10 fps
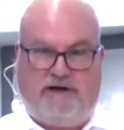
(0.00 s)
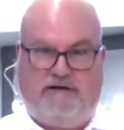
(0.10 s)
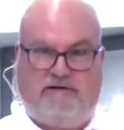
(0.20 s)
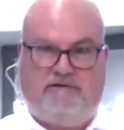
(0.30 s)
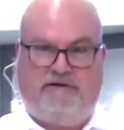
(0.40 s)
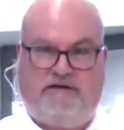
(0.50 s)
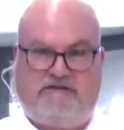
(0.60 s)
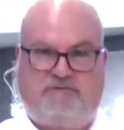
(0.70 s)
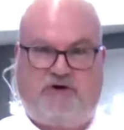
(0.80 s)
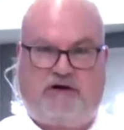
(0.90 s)
One
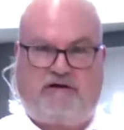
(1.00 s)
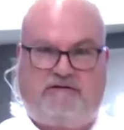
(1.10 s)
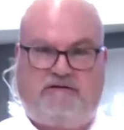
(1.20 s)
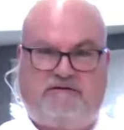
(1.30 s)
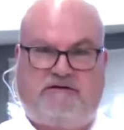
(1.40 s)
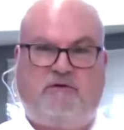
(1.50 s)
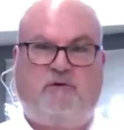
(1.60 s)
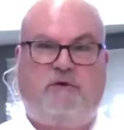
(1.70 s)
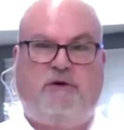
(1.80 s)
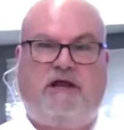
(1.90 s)
is a product, so
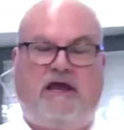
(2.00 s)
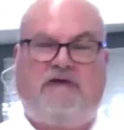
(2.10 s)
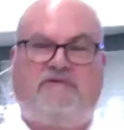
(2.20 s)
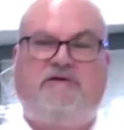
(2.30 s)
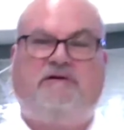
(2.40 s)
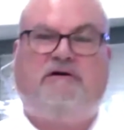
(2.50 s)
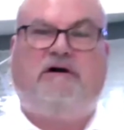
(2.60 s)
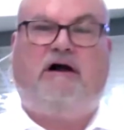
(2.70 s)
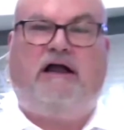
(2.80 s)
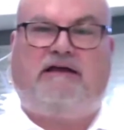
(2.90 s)
we really have to
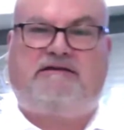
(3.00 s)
